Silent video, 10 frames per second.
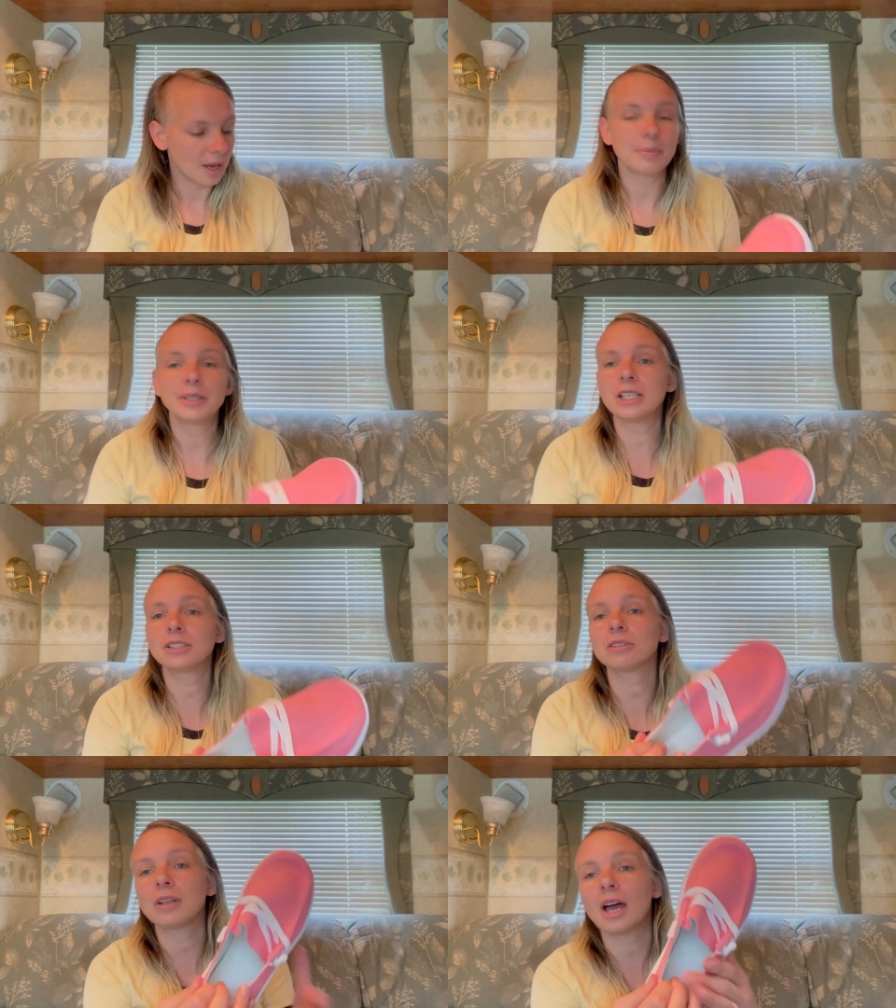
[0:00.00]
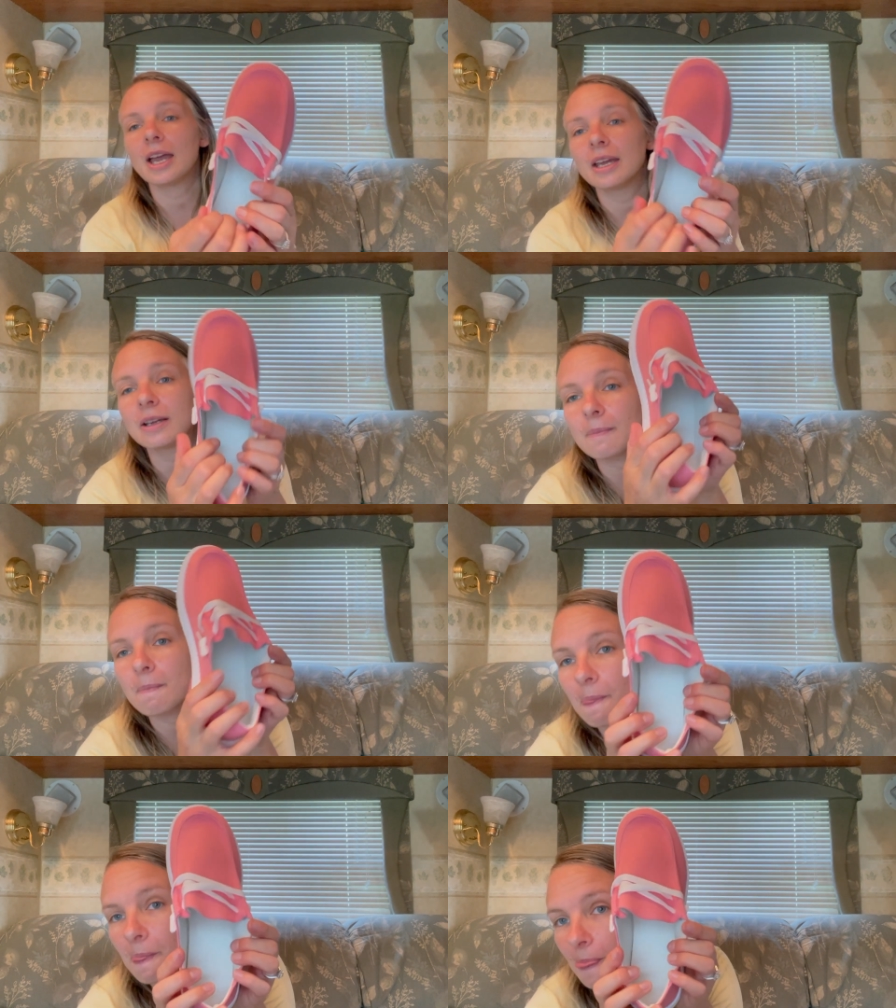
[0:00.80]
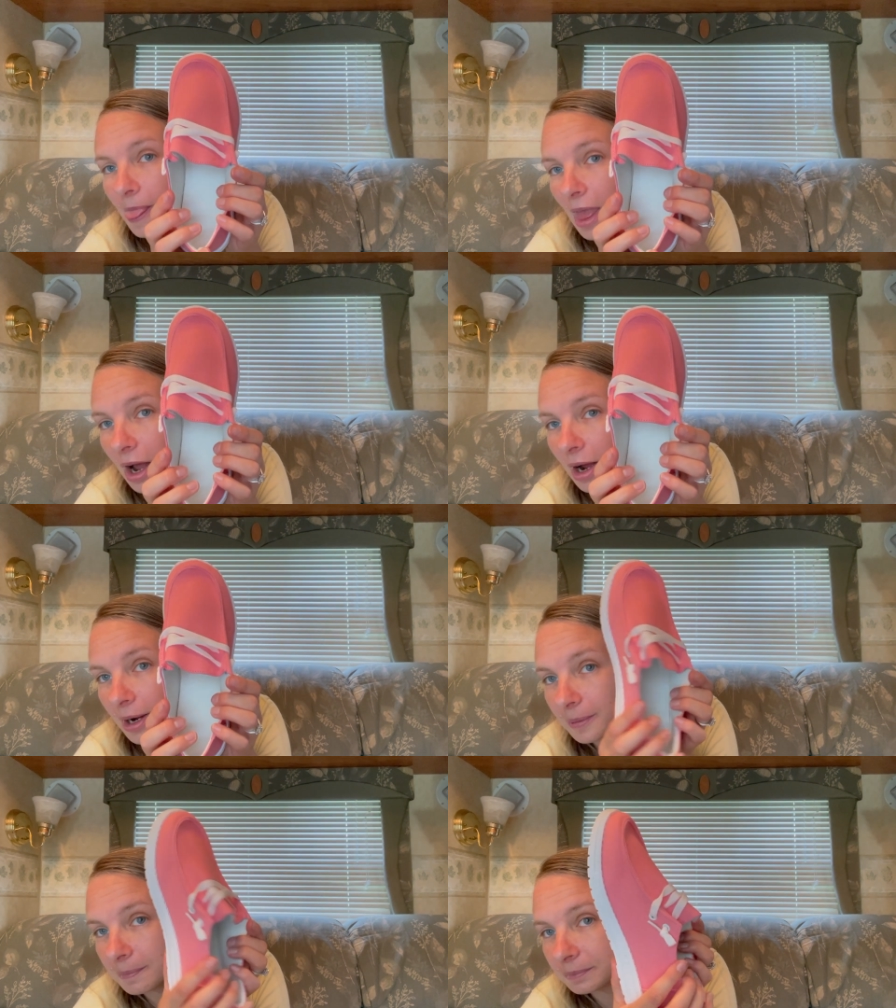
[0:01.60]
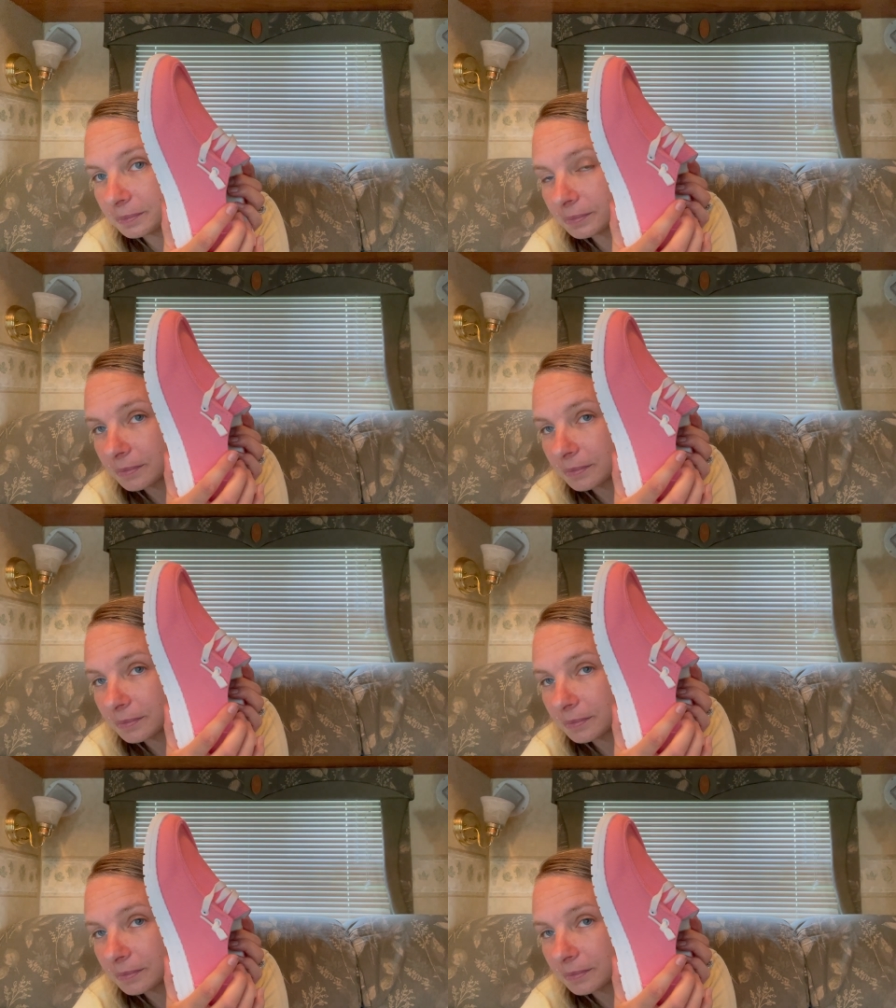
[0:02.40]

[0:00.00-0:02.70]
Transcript: these are like, um,